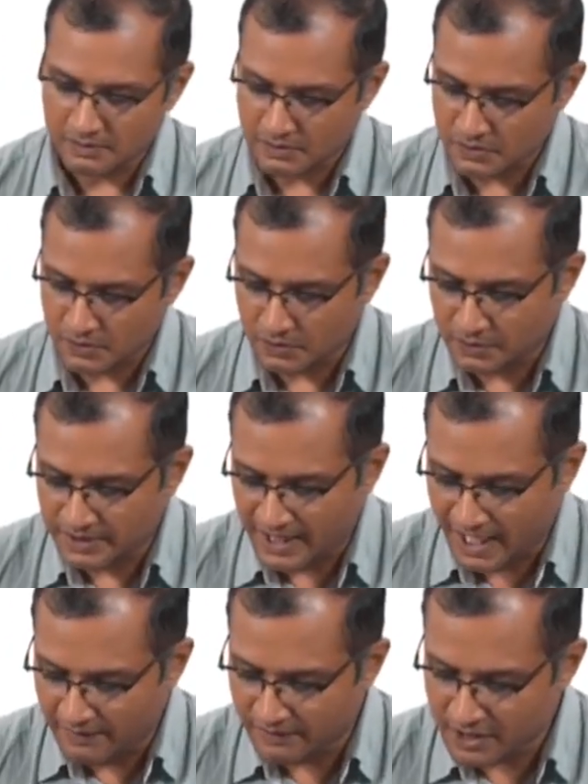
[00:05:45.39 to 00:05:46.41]
So, the
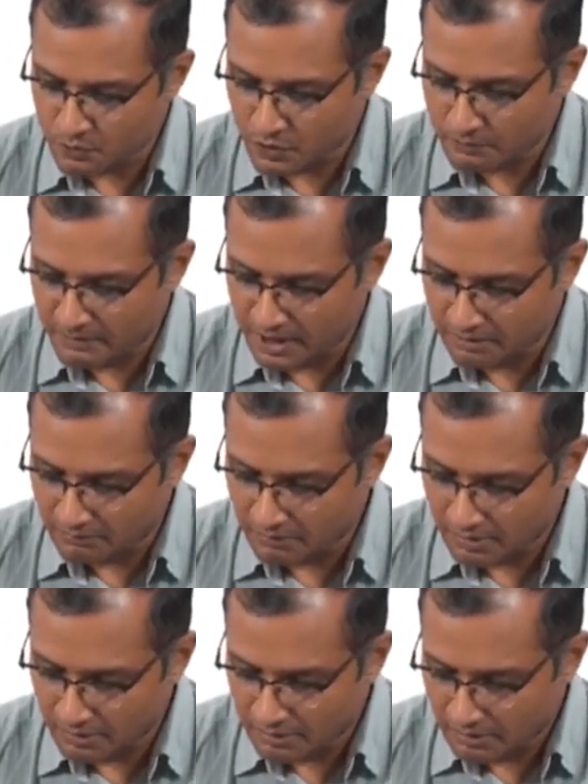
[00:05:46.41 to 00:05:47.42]
average would mean
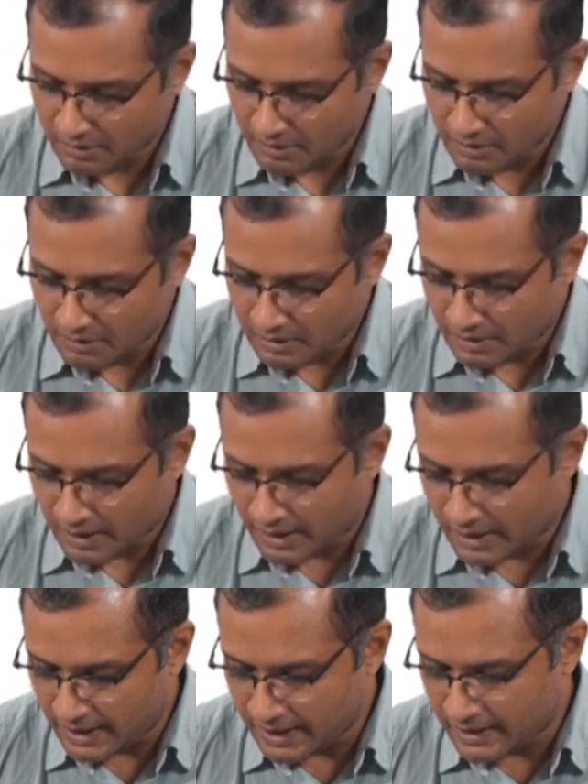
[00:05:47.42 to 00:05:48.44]

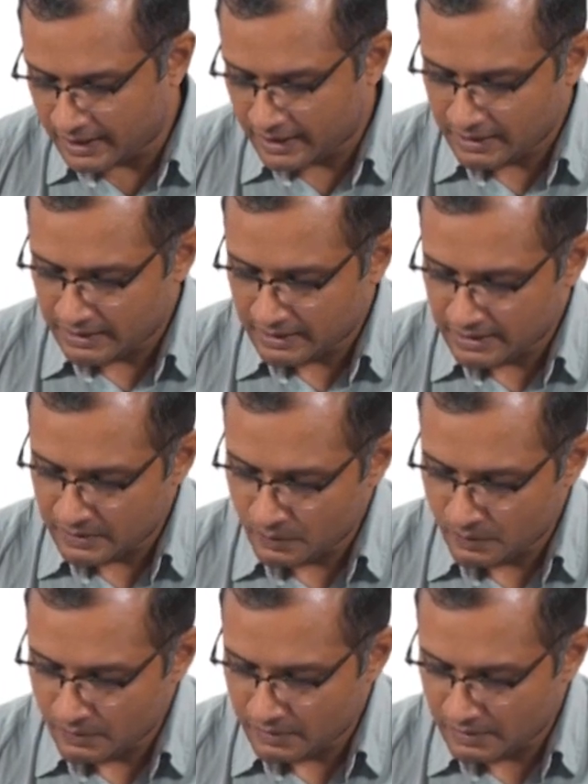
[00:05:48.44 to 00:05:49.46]
I
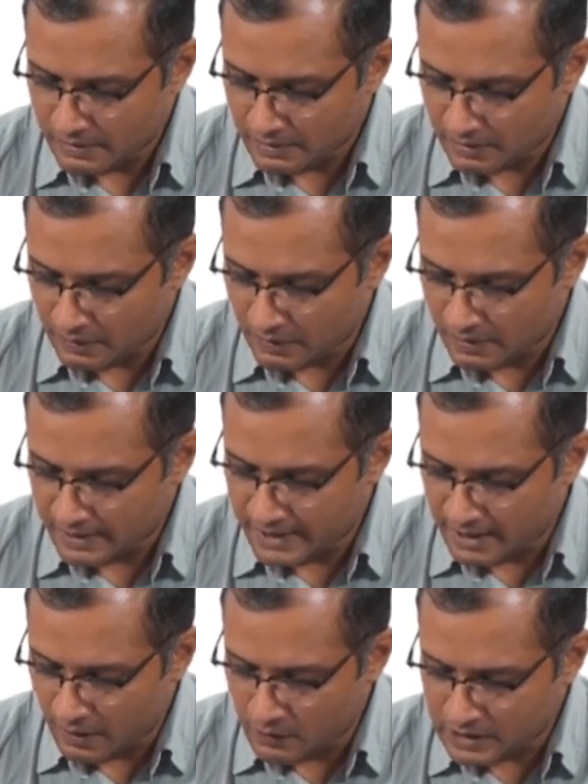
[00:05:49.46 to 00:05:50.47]
call
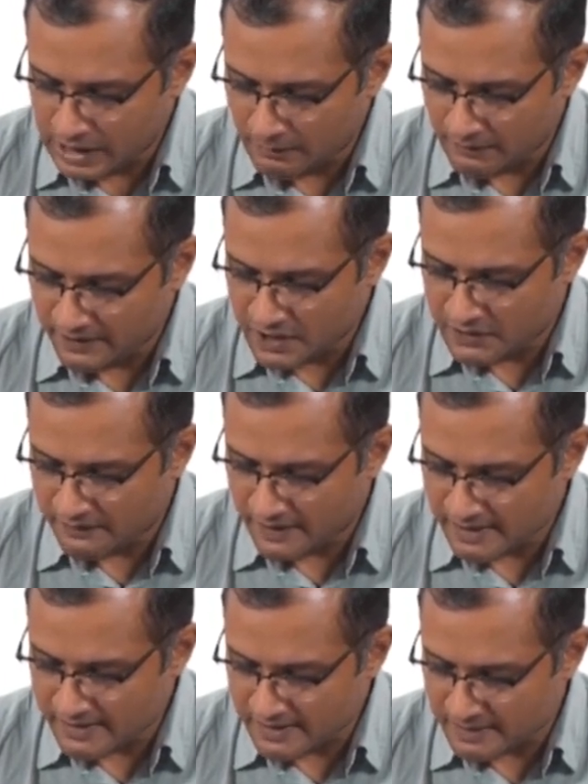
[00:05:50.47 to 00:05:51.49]
the outcome of each
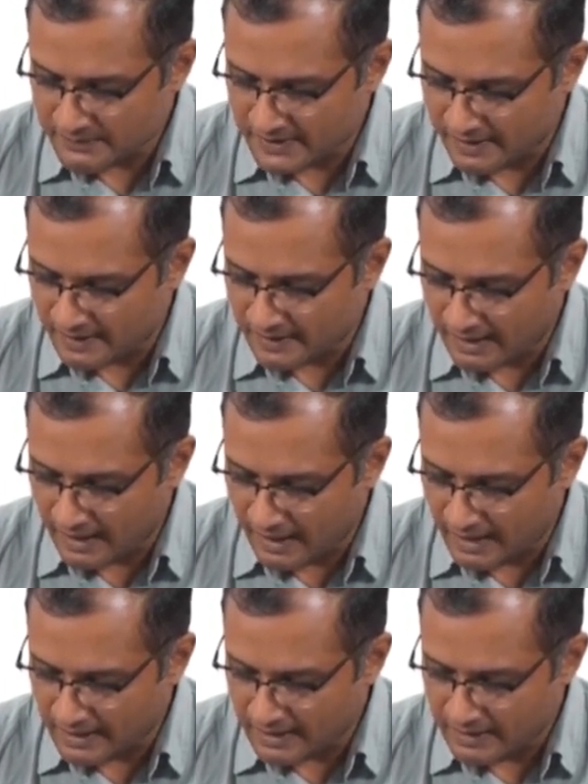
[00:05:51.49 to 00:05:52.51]
phase as epsilon
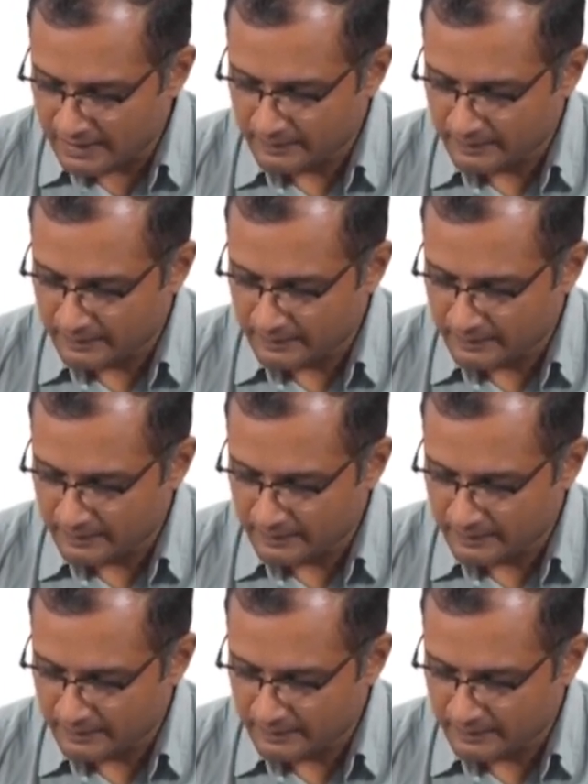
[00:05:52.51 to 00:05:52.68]
I